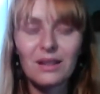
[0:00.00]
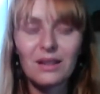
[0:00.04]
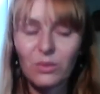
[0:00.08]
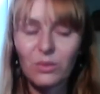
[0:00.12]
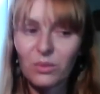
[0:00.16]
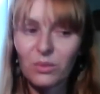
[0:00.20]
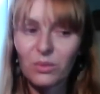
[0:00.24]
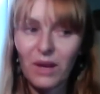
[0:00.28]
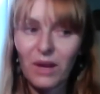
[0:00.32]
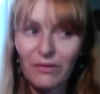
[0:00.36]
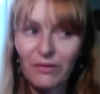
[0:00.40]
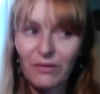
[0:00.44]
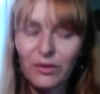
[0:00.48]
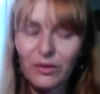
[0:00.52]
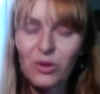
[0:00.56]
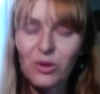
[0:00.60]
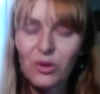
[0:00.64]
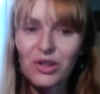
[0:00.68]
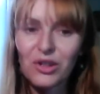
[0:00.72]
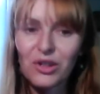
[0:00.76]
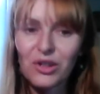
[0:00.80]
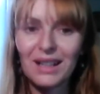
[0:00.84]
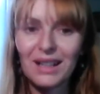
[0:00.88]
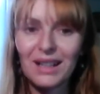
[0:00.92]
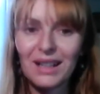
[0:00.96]

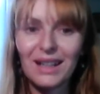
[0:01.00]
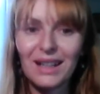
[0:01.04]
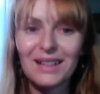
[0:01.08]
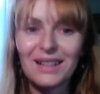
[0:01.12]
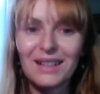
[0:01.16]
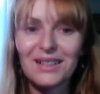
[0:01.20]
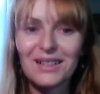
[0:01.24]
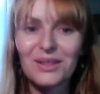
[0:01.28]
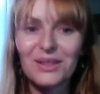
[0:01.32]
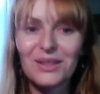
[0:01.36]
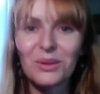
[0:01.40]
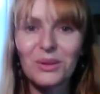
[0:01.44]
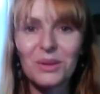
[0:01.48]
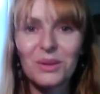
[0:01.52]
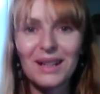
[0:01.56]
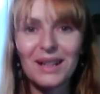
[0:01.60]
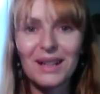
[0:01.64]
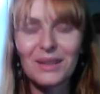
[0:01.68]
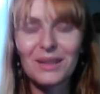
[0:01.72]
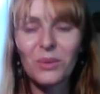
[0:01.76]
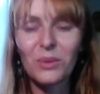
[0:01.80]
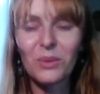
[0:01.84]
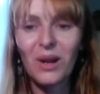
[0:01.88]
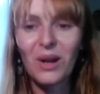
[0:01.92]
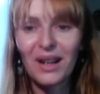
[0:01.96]
unfortunately, it doesn't
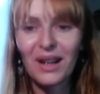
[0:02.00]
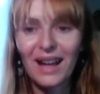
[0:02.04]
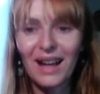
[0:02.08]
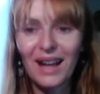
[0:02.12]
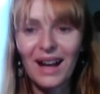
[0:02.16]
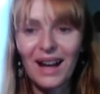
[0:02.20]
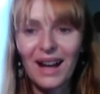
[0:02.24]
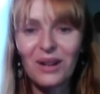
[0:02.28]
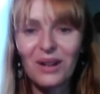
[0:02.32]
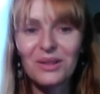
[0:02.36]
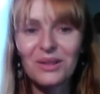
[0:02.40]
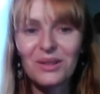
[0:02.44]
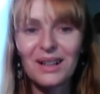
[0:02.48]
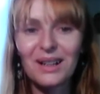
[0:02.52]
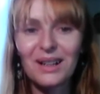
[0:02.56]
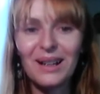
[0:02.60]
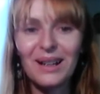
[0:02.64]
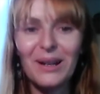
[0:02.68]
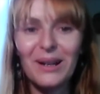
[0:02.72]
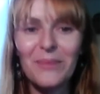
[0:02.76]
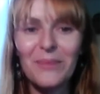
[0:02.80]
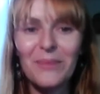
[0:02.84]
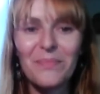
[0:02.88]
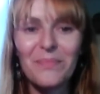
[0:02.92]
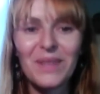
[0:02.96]
always work out.
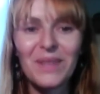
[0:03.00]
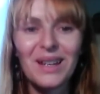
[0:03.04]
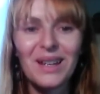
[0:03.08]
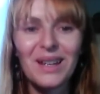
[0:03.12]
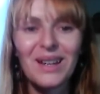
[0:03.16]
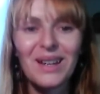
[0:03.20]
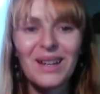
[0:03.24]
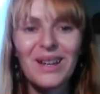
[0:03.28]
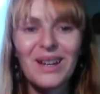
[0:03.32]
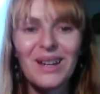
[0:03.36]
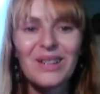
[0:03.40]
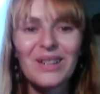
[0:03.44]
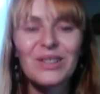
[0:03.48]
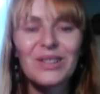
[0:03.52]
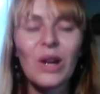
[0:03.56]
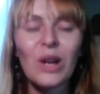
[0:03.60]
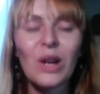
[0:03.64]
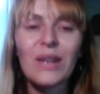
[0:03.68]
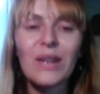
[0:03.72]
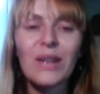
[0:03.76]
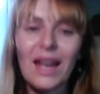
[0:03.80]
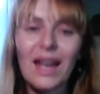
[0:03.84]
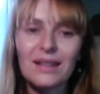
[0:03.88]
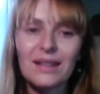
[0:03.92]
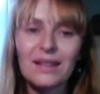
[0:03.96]
So
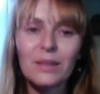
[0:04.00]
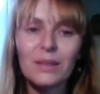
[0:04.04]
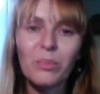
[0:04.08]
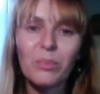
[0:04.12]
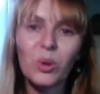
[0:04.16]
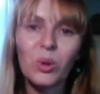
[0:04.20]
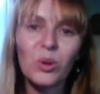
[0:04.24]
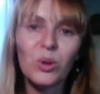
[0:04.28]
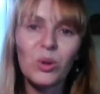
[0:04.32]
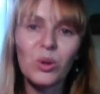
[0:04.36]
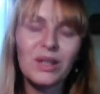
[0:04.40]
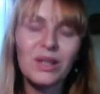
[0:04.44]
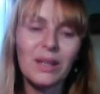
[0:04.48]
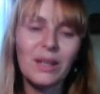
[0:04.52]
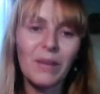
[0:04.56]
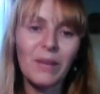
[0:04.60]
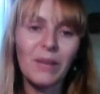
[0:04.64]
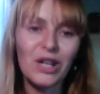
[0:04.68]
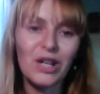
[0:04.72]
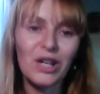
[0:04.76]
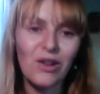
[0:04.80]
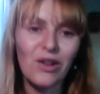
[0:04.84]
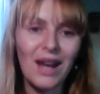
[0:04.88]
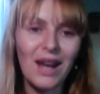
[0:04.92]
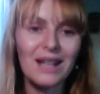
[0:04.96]
yeah, it's important in
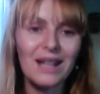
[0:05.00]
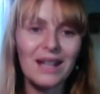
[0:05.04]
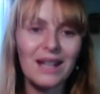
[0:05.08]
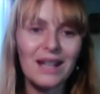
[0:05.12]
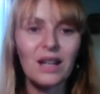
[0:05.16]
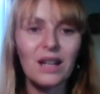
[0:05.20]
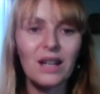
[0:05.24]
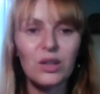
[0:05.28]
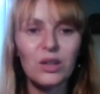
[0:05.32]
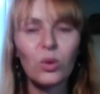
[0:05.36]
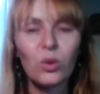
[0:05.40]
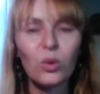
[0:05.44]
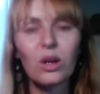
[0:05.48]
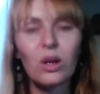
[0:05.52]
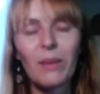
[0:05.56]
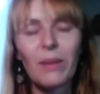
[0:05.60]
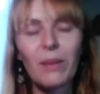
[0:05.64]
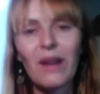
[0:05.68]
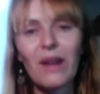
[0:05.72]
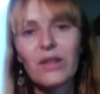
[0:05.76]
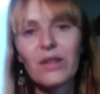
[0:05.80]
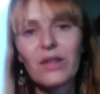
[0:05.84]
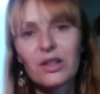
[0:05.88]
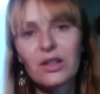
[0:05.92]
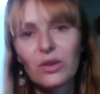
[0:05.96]
my trainings that I talk
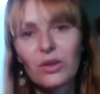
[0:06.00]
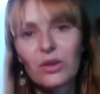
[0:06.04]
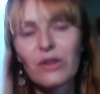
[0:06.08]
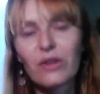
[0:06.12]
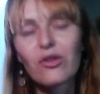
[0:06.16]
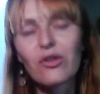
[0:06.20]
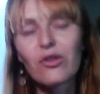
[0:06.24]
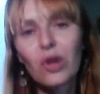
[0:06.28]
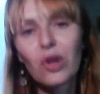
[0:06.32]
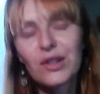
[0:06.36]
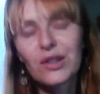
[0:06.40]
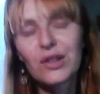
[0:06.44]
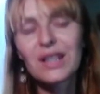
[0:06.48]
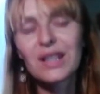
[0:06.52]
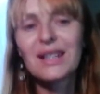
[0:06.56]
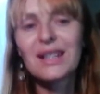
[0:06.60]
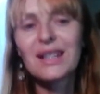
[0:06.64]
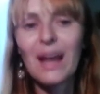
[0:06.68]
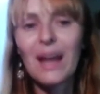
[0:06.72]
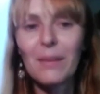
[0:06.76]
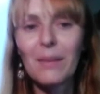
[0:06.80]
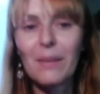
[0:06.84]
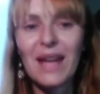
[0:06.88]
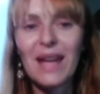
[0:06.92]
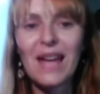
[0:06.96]
about the sort of cross
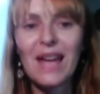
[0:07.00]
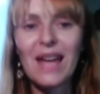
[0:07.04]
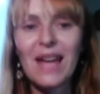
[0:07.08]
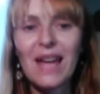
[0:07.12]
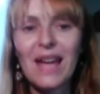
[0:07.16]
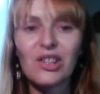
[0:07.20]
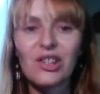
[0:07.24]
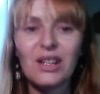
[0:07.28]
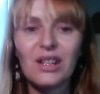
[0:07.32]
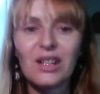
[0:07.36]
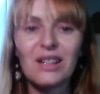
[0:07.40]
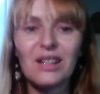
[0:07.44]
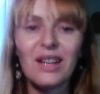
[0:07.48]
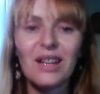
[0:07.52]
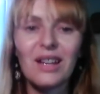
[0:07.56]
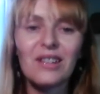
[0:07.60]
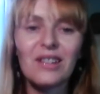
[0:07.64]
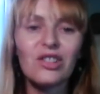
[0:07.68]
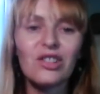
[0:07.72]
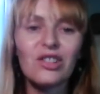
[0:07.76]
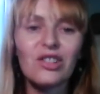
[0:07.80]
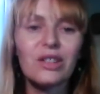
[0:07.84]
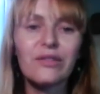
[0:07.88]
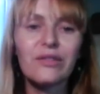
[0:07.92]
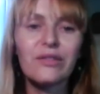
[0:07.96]
contamination.
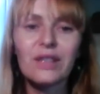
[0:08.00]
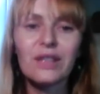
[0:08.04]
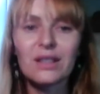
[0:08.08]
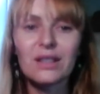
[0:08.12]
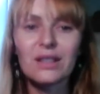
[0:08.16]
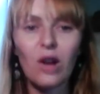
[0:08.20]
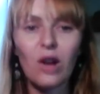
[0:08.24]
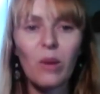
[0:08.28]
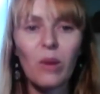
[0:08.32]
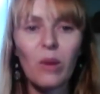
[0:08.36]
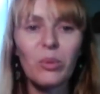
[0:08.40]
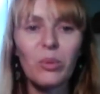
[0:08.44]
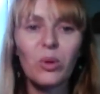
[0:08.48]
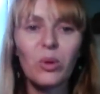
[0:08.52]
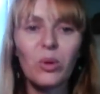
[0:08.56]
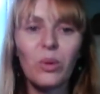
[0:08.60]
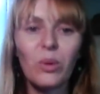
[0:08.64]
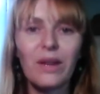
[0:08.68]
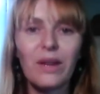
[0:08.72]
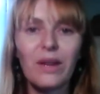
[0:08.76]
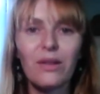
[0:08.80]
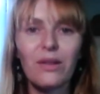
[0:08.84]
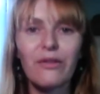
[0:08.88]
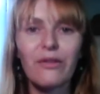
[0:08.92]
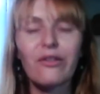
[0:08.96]
And just for example,
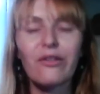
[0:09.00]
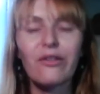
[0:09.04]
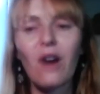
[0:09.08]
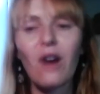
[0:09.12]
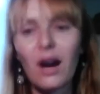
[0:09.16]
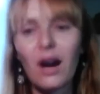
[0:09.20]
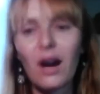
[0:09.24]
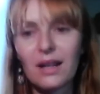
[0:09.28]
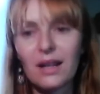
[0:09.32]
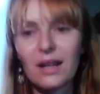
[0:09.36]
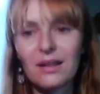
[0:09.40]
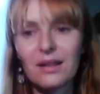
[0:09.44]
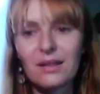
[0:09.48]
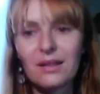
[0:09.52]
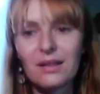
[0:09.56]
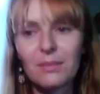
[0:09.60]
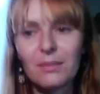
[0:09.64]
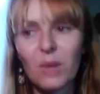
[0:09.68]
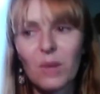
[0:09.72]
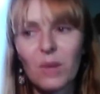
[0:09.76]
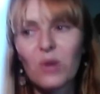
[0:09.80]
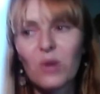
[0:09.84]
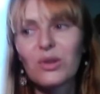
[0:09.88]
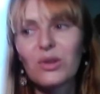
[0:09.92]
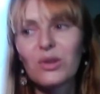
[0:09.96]
with fryers,
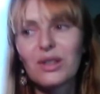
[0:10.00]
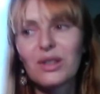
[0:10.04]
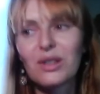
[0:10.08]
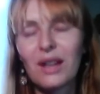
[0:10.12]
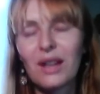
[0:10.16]
most